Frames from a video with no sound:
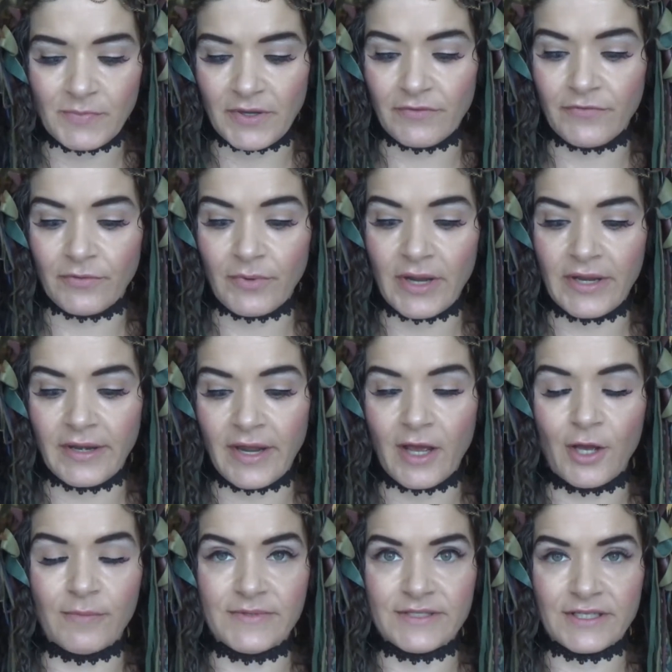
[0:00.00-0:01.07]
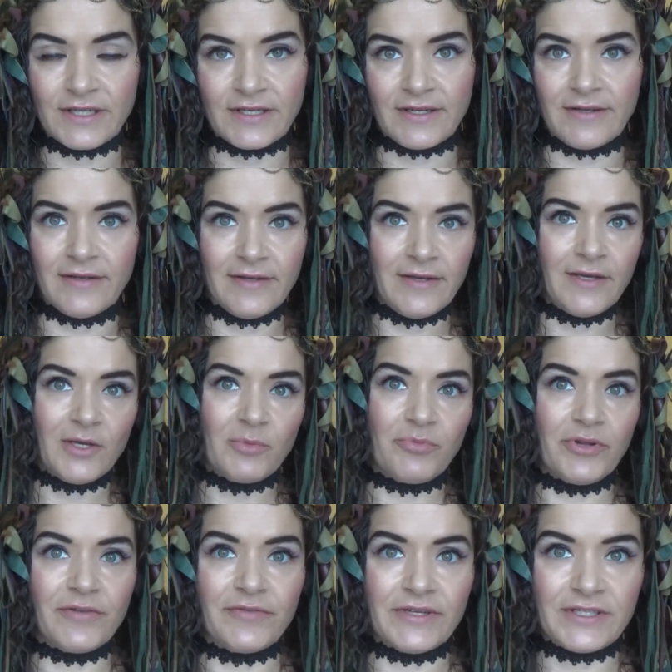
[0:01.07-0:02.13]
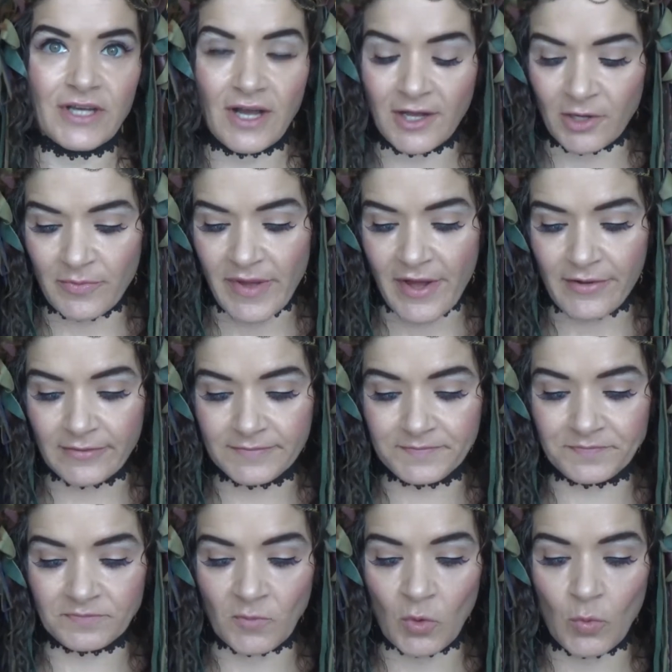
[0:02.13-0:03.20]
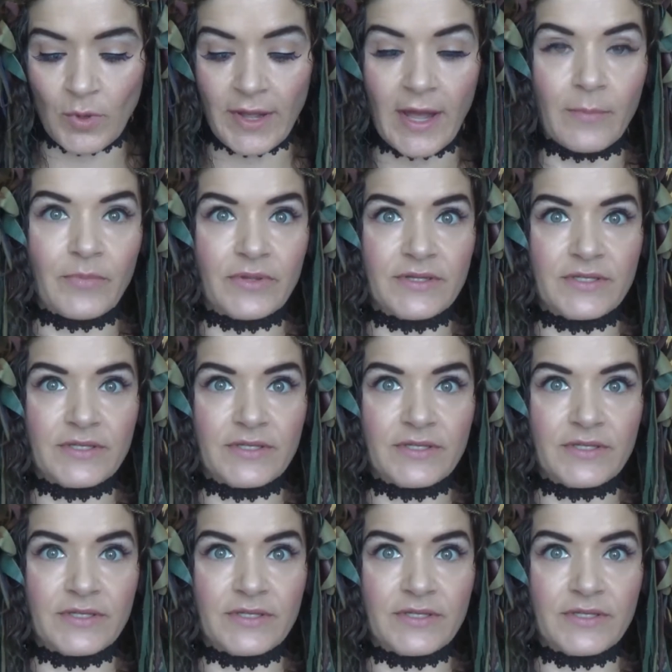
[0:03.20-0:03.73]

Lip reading: But for right now, I'm just going to briefly talk about what happened